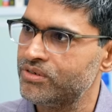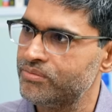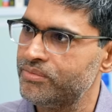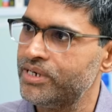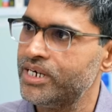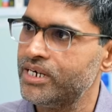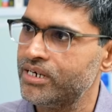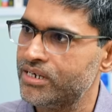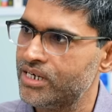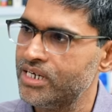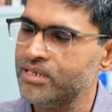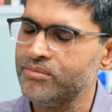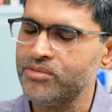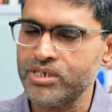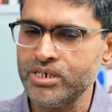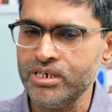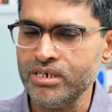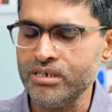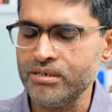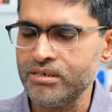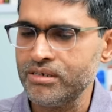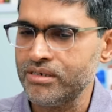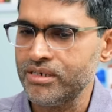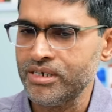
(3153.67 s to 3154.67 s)
spend time on
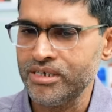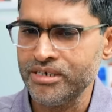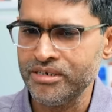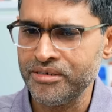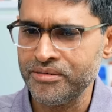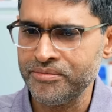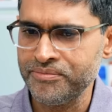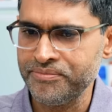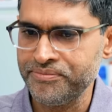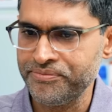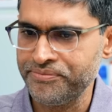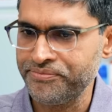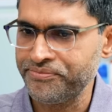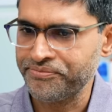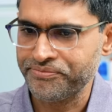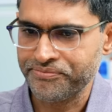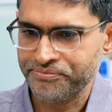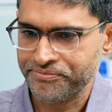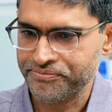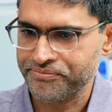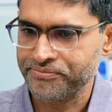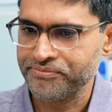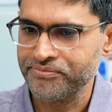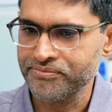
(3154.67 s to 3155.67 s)
it. Um,
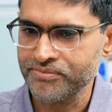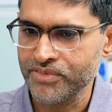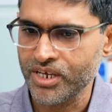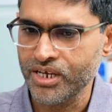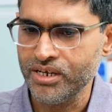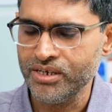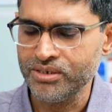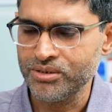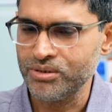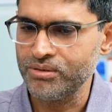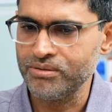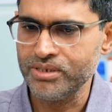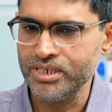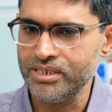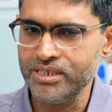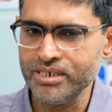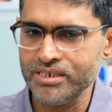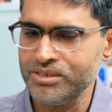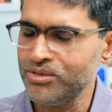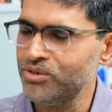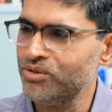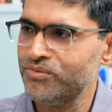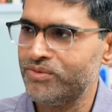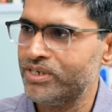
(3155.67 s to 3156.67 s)
so there, there
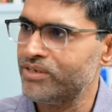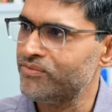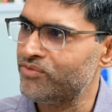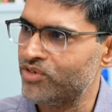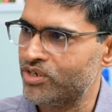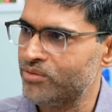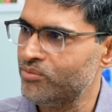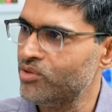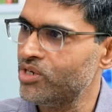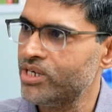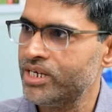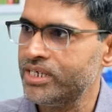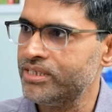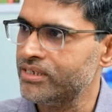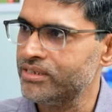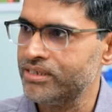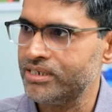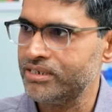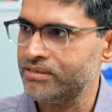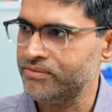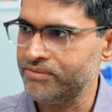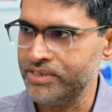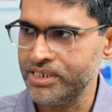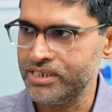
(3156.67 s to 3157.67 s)
is no one formula. Right.
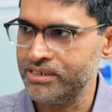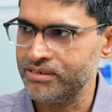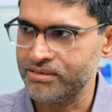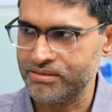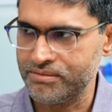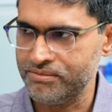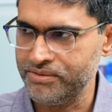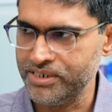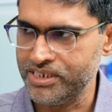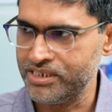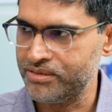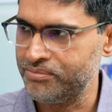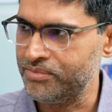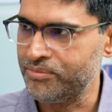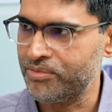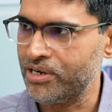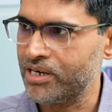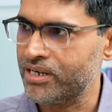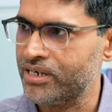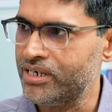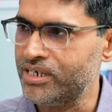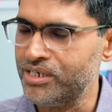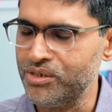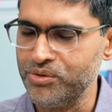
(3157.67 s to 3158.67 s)
There are various ways
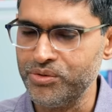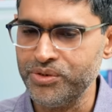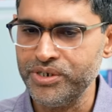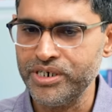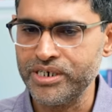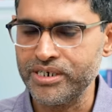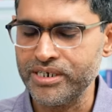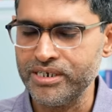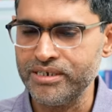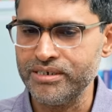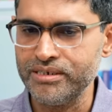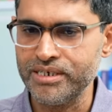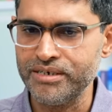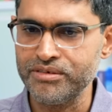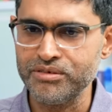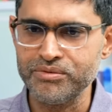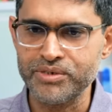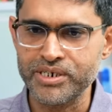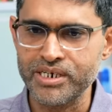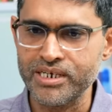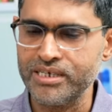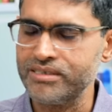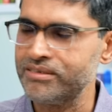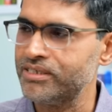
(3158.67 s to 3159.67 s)
people can do right. it, and
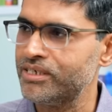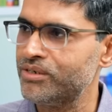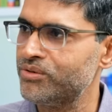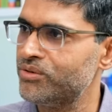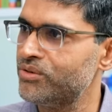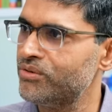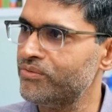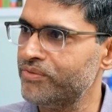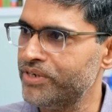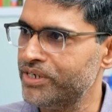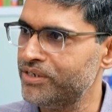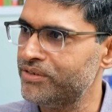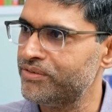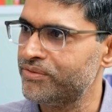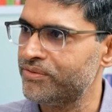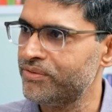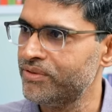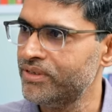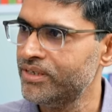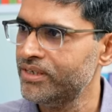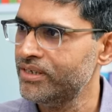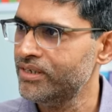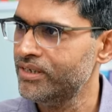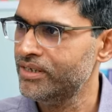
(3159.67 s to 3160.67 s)
everyone has their own way of
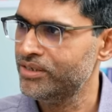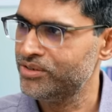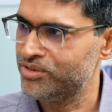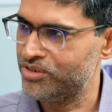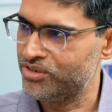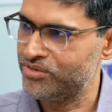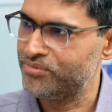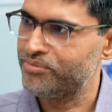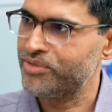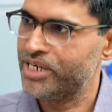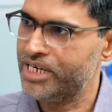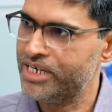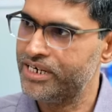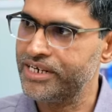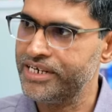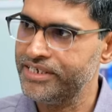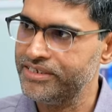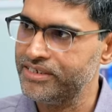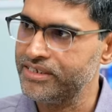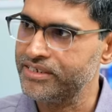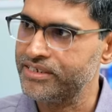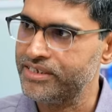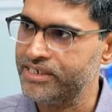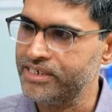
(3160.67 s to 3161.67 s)
sort of
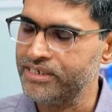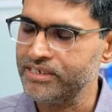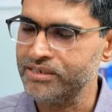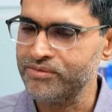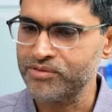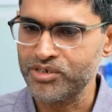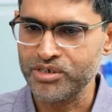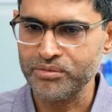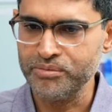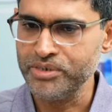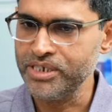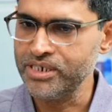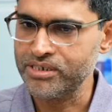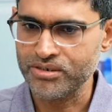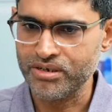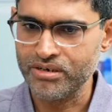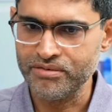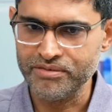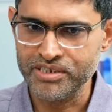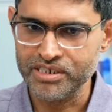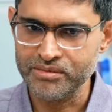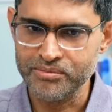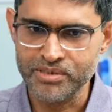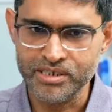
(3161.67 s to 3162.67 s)
prioritizing things. Yeah. For me, it's
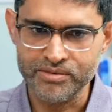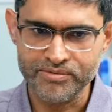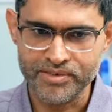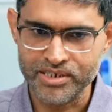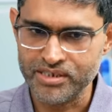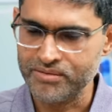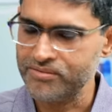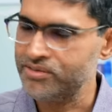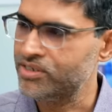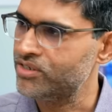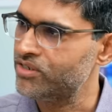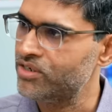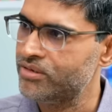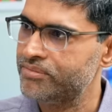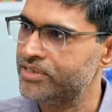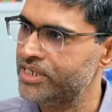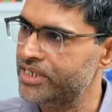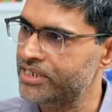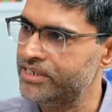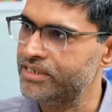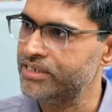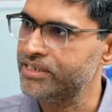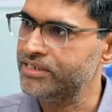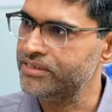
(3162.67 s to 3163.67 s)
always been one of the top
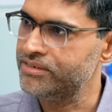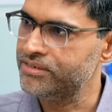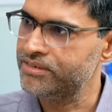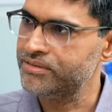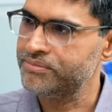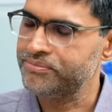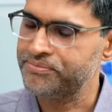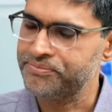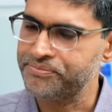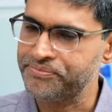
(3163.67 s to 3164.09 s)
priorities.